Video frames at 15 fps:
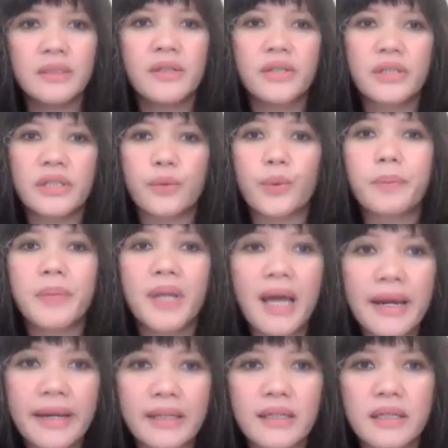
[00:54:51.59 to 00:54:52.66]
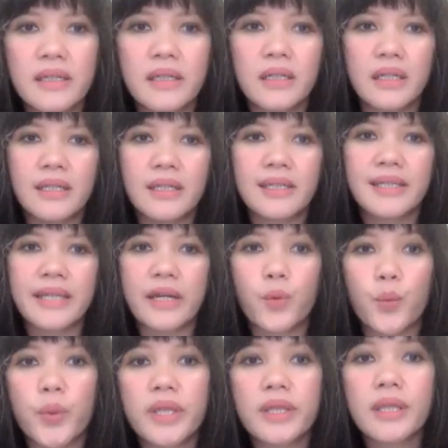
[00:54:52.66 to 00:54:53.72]
She replied
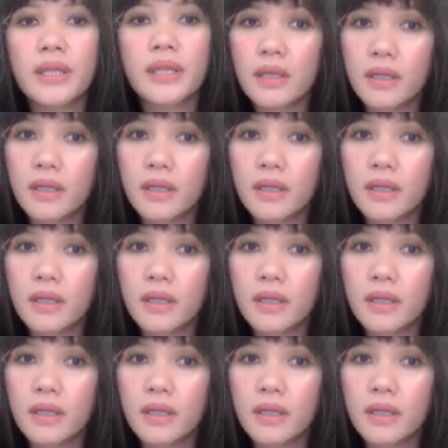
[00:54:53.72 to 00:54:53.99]
instead with